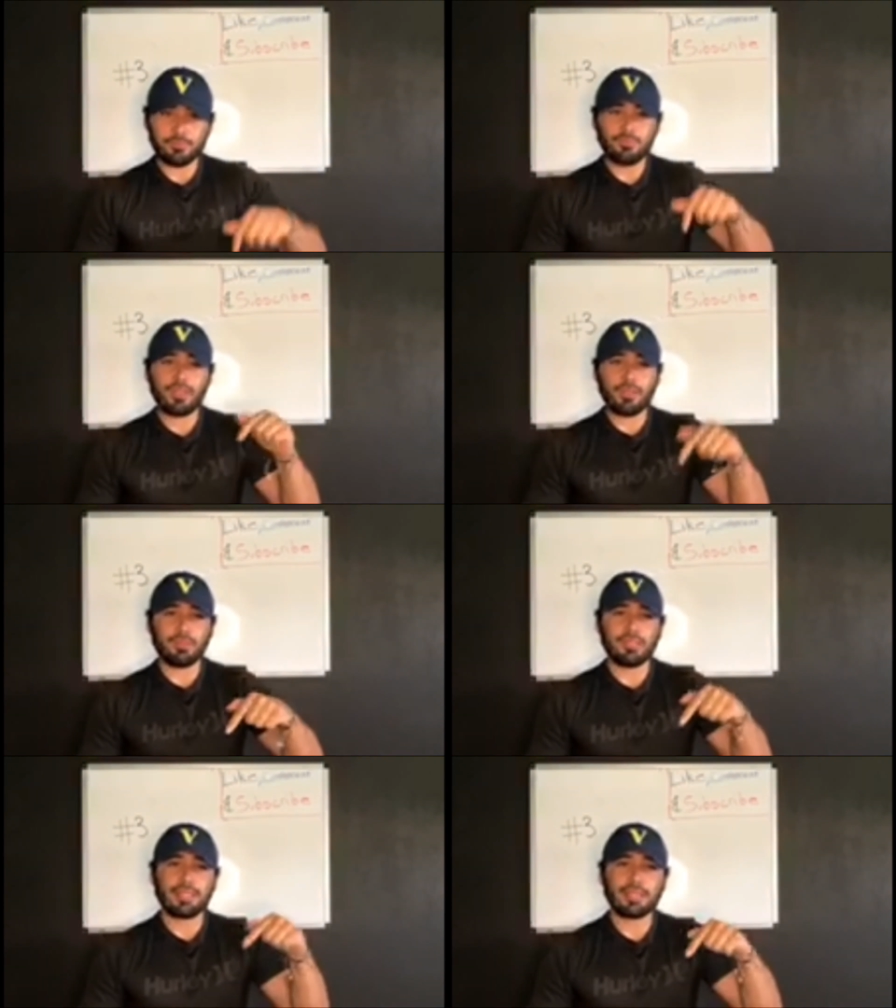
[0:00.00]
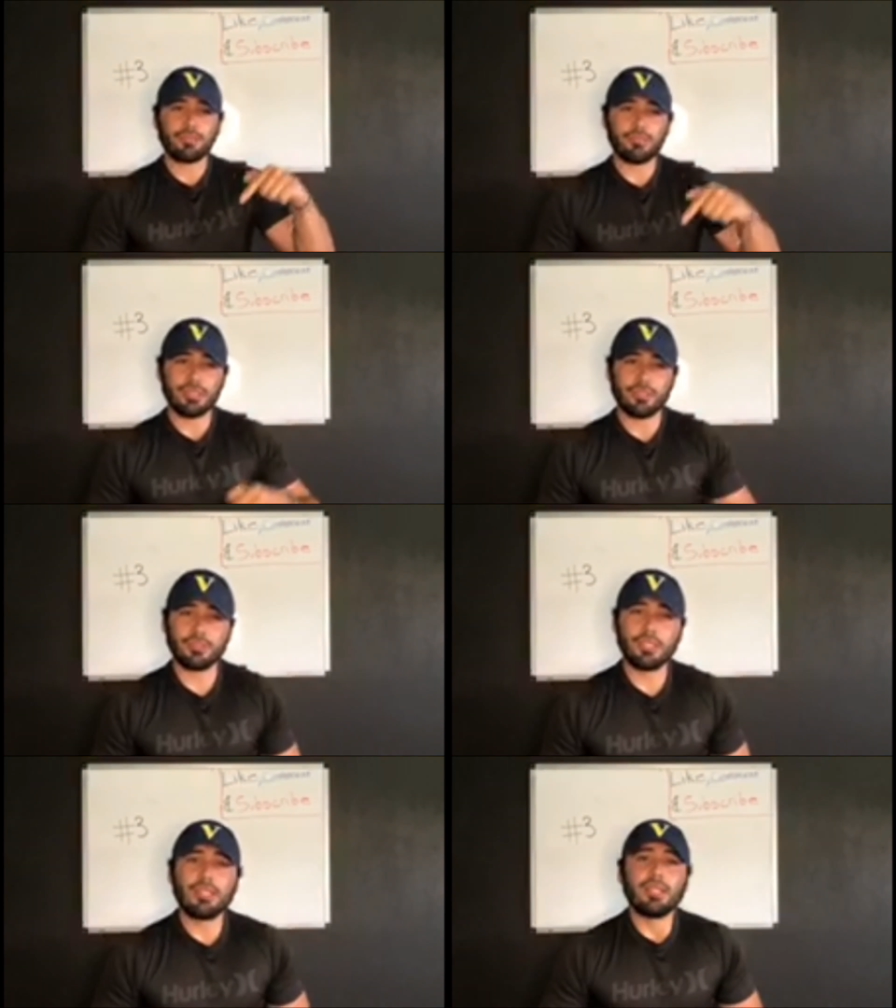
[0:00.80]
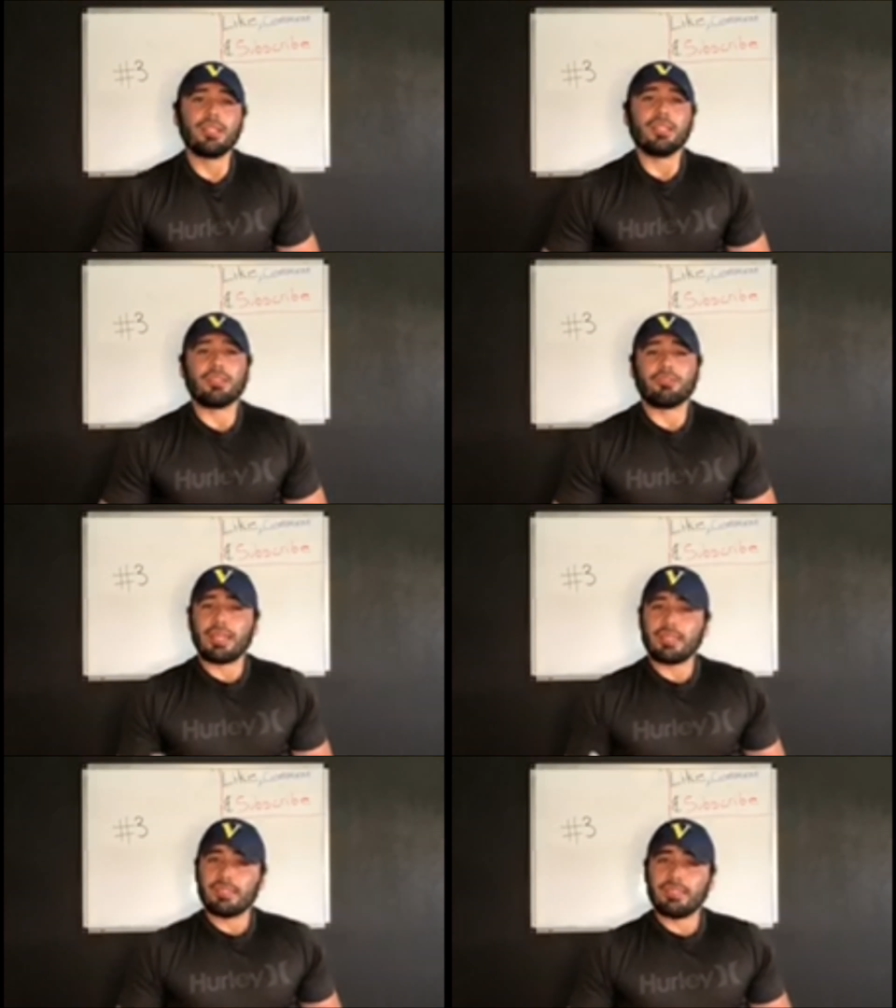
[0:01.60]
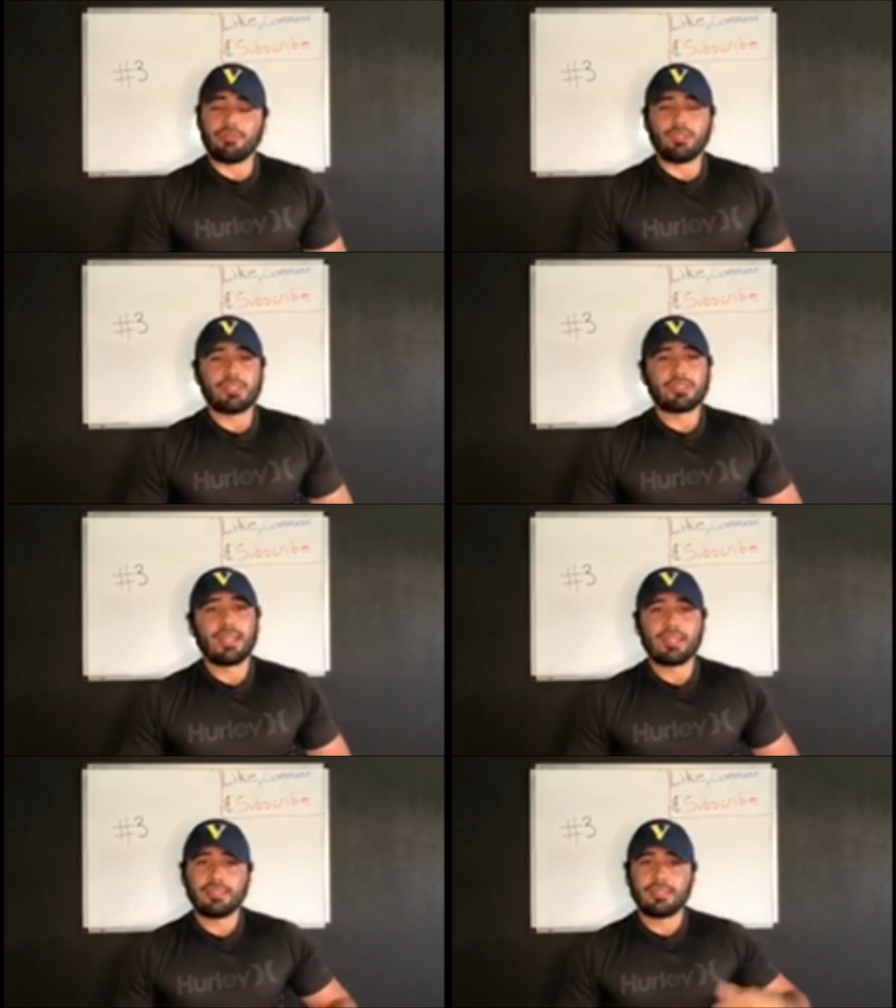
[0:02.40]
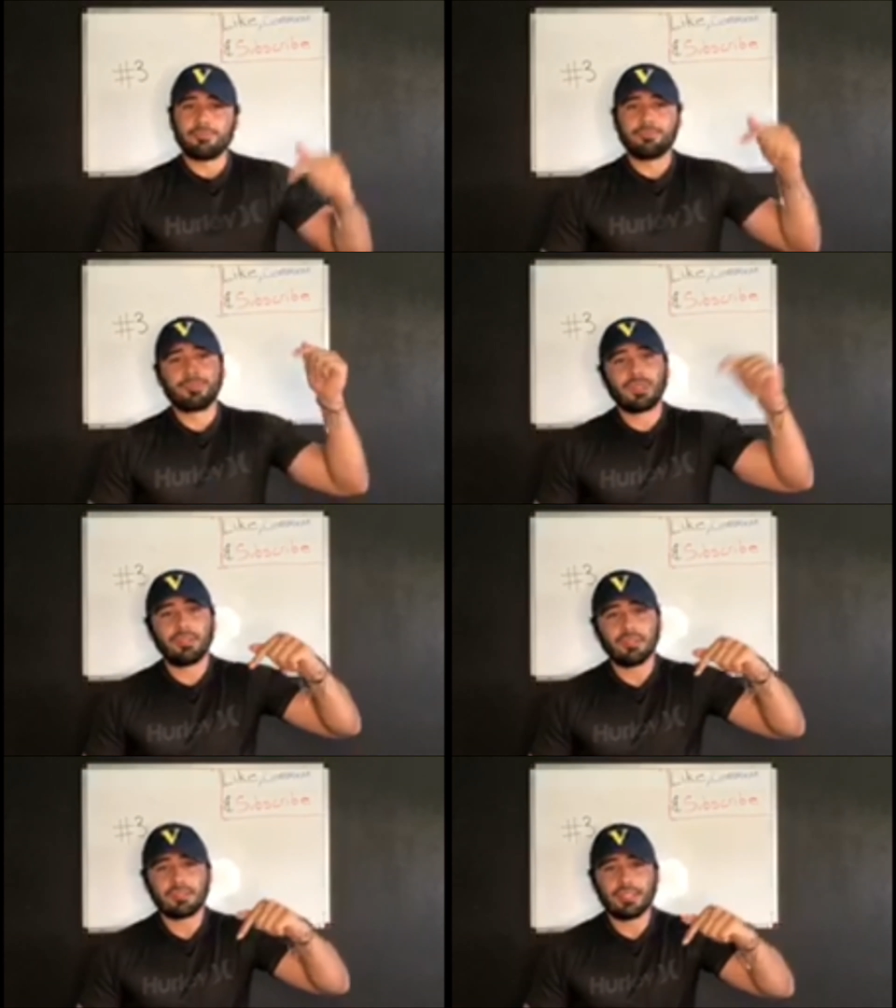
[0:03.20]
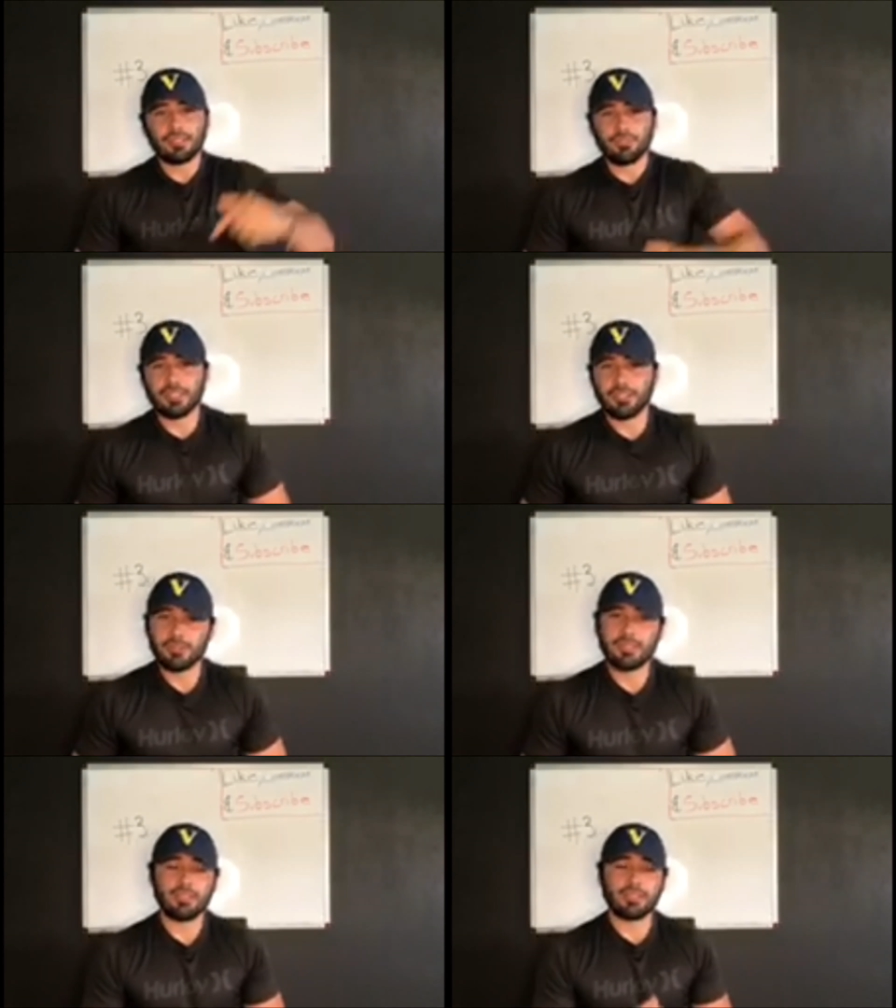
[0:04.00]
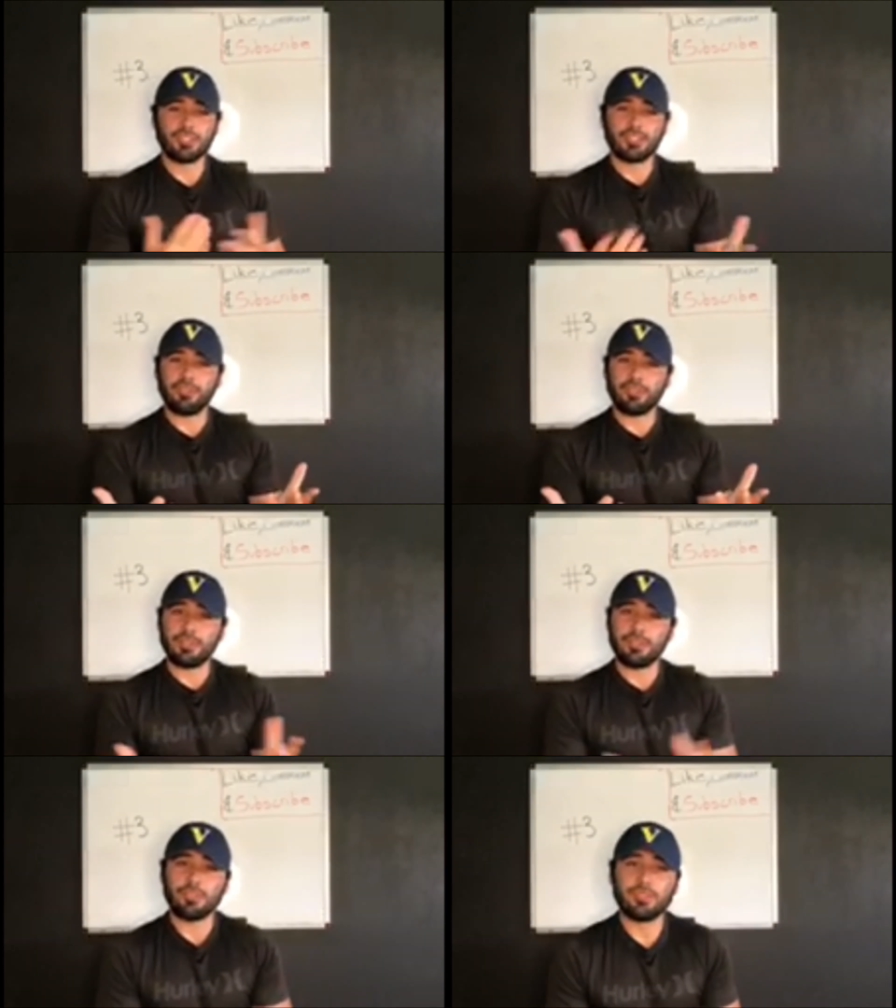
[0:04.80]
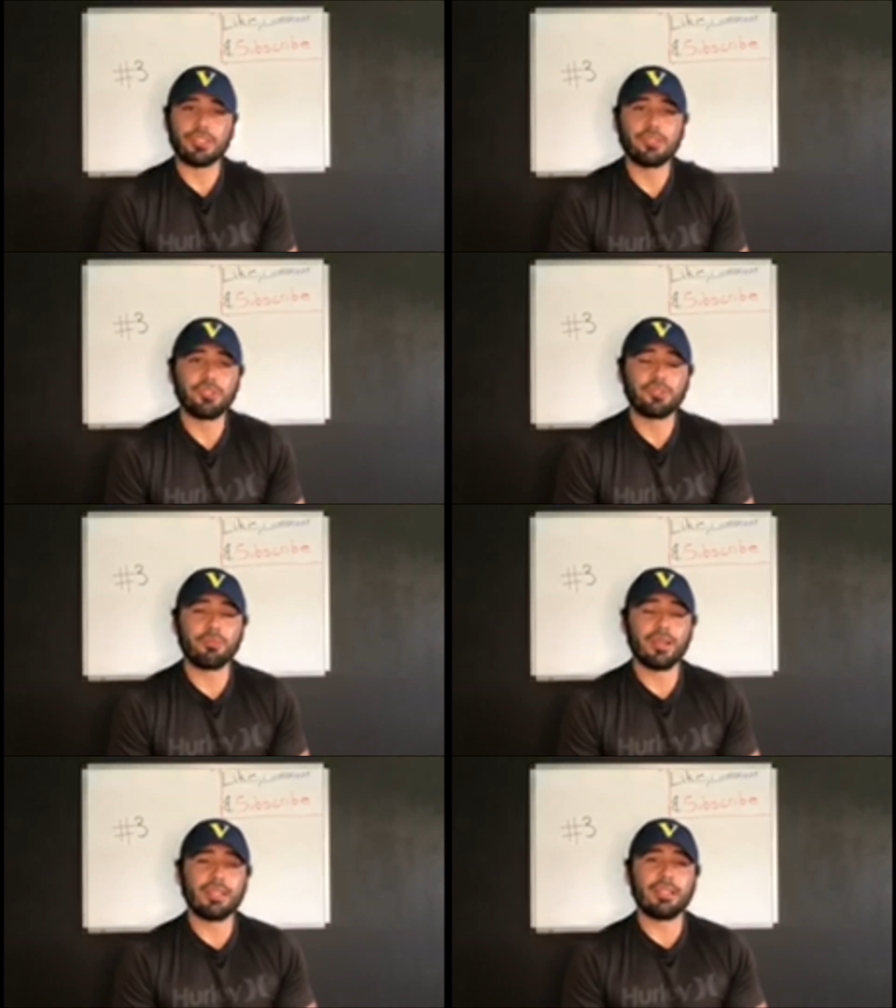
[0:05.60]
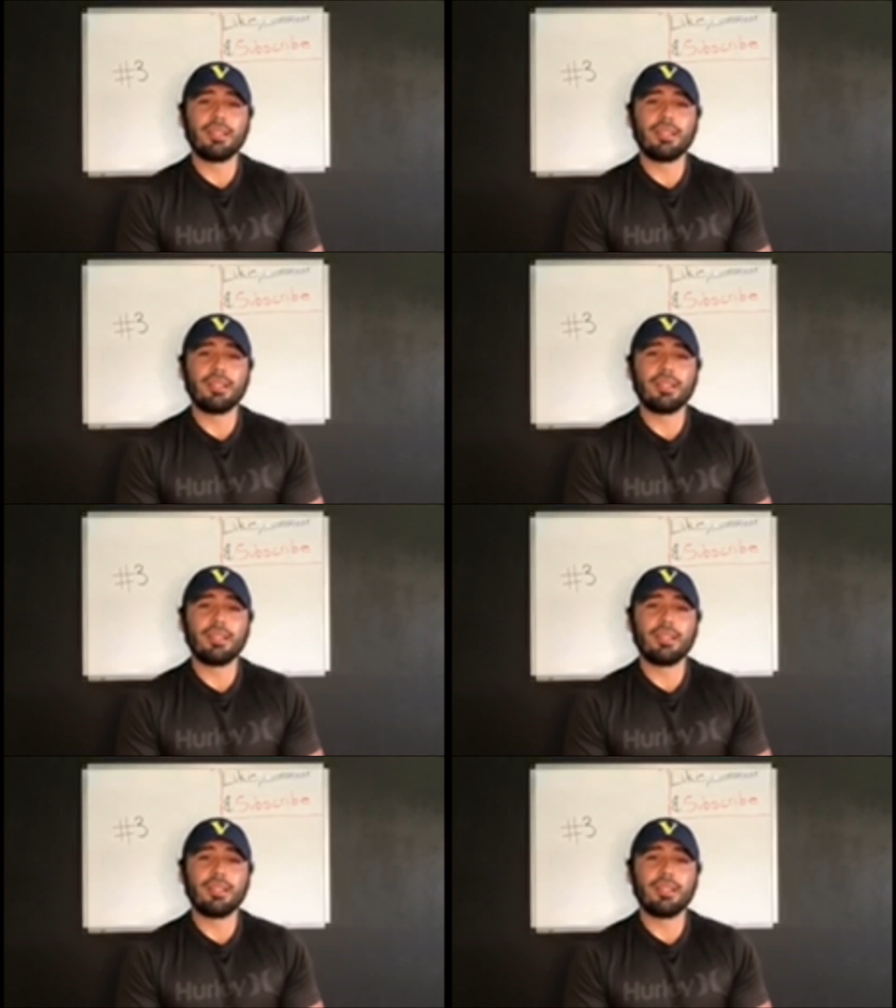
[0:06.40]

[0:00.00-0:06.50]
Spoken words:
Please like the video if you liked it. If you disliked it, dislike the video. Share the video if you don't mind.